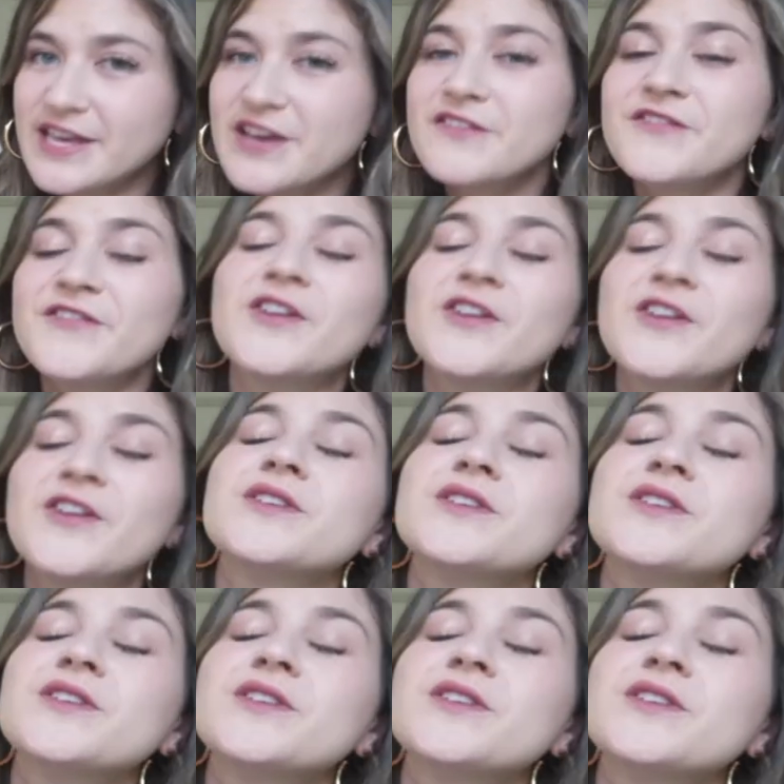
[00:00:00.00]
Fearless
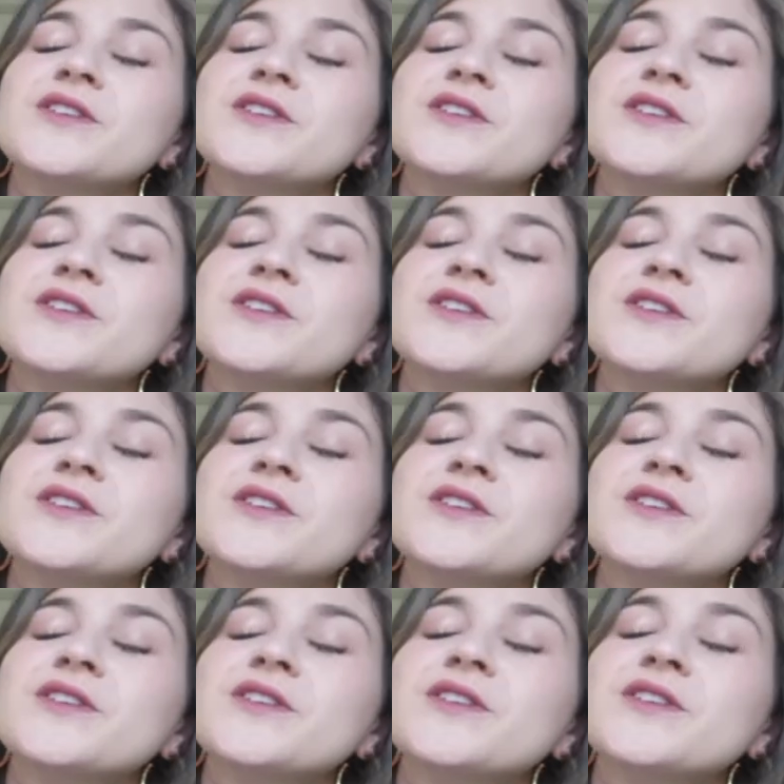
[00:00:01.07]
2.0 drop.
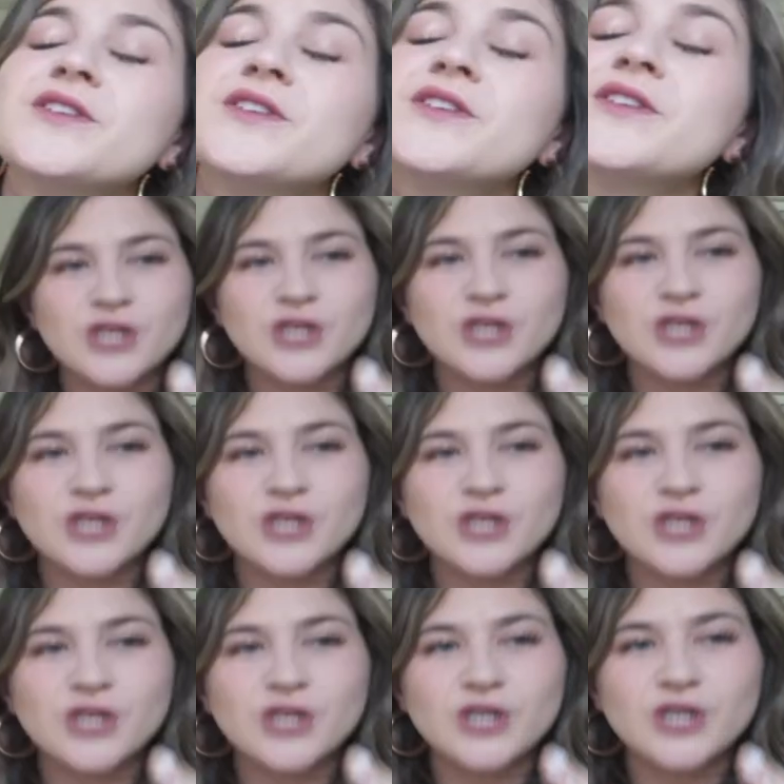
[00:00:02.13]
I'm so
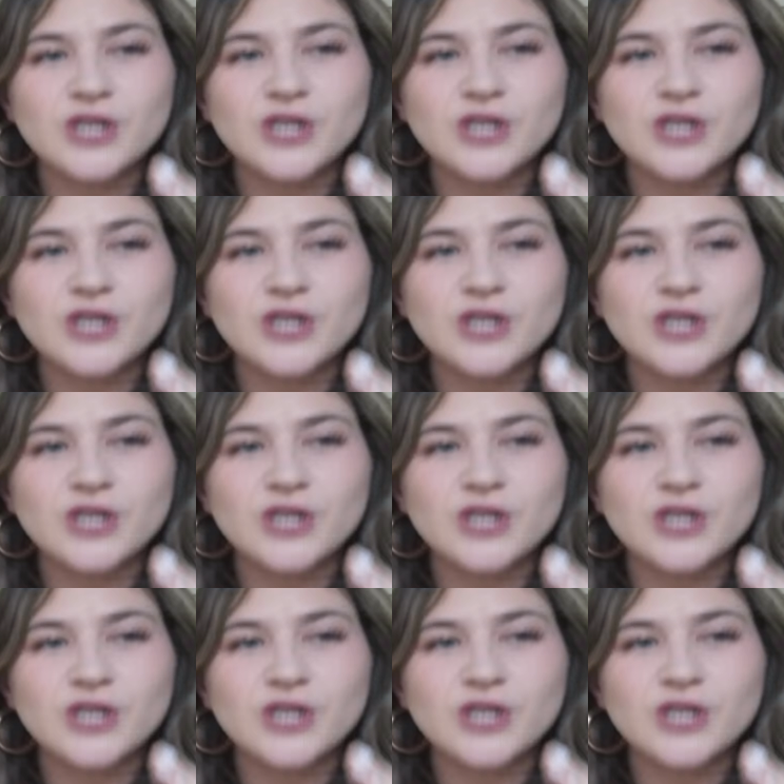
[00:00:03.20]
excited about all the things
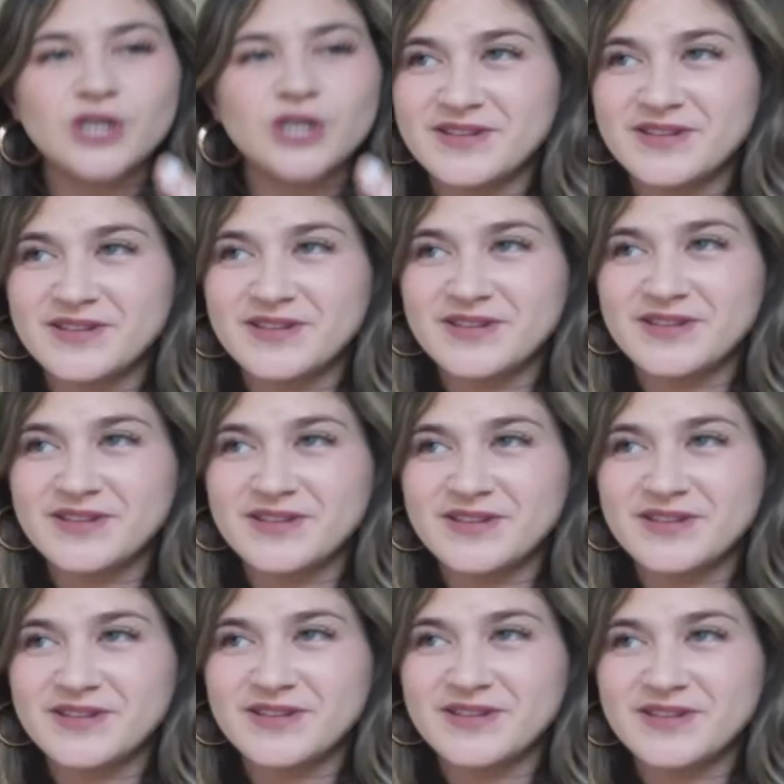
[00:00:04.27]
that I have planned for it.